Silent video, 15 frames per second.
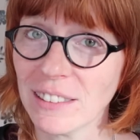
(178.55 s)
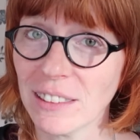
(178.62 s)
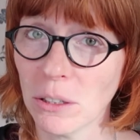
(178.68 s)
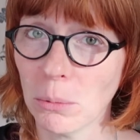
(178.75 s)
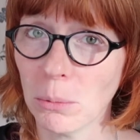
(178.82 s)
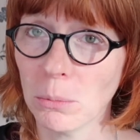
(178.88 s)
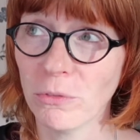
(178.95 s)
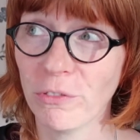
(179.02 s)

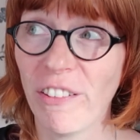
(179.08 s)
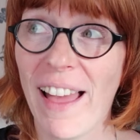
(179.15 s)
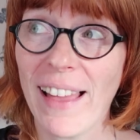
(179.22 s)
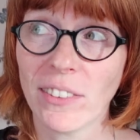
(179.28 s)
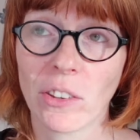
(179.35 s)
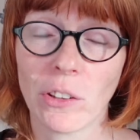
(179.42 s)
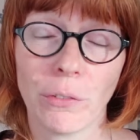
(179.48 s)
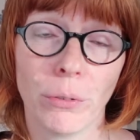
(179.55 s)
so
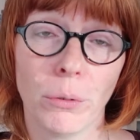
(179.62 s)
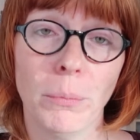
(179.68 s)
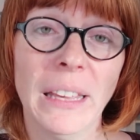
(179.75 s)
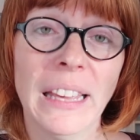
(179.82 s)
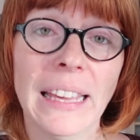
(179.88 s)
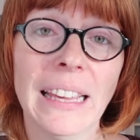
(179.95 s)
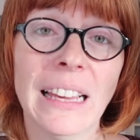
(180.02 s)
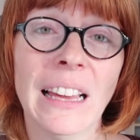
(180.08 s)
faster for
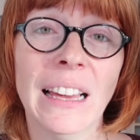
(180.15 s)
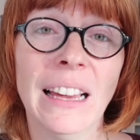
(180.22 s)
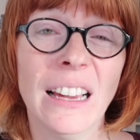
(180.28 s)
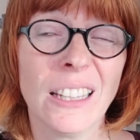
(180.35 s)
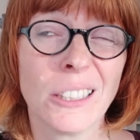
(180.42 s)
me